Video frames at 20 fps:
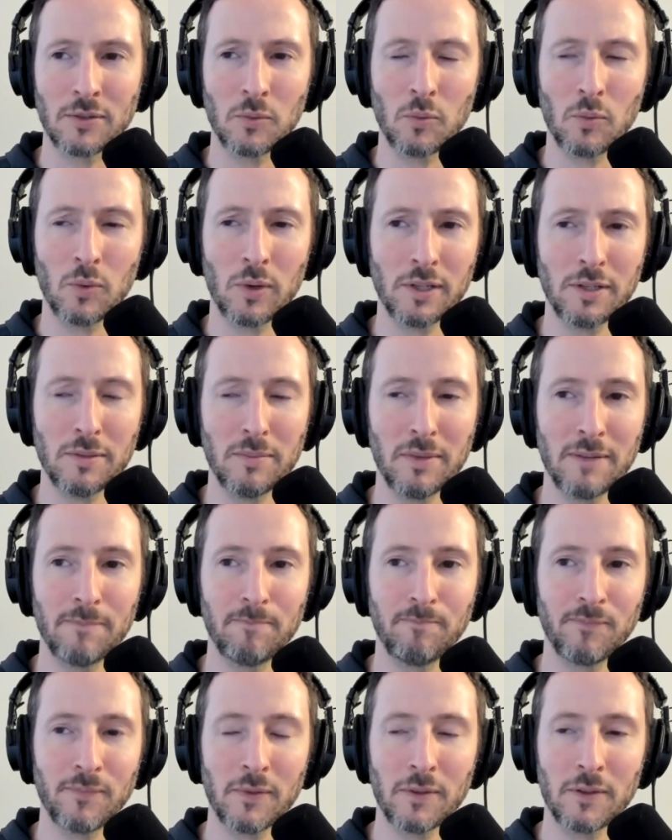What does it
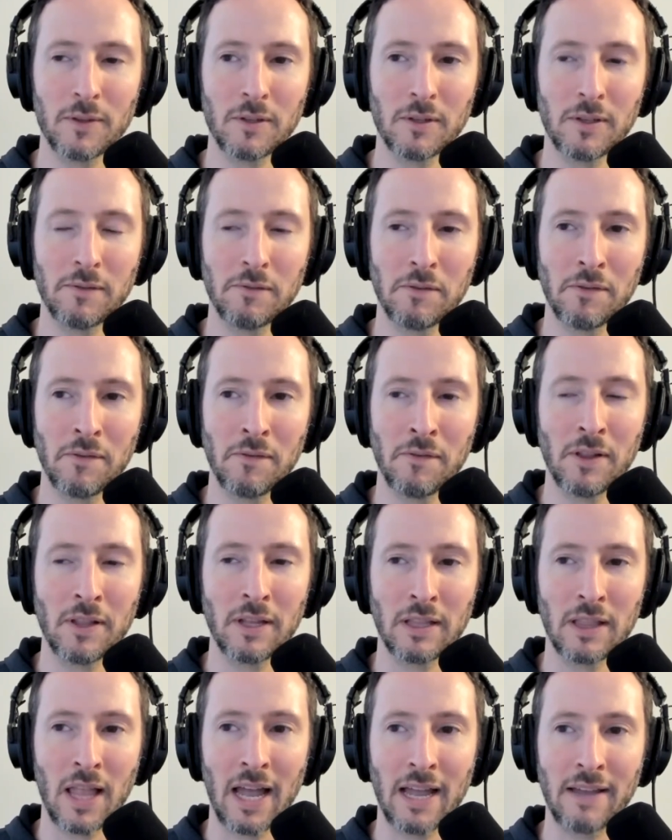mean to live a
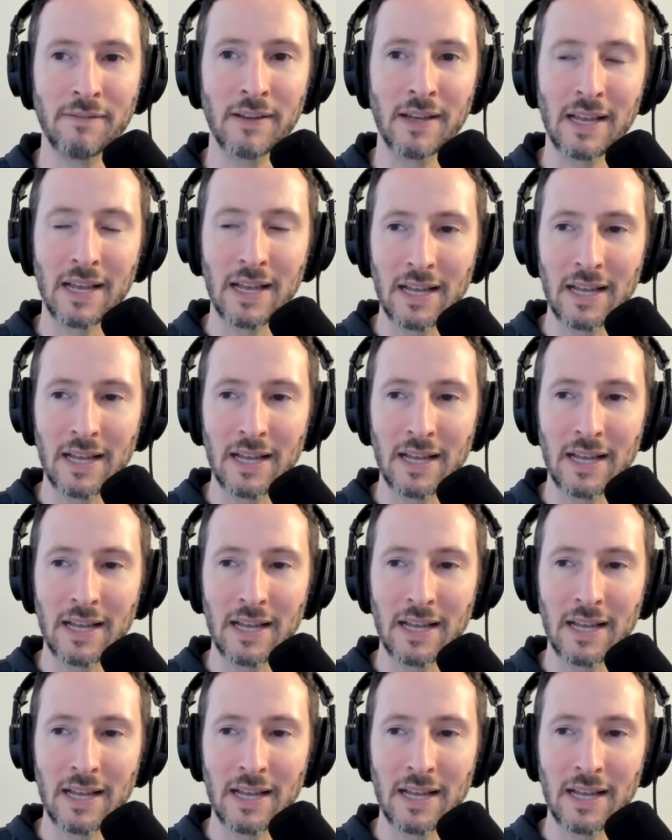fulfilling life?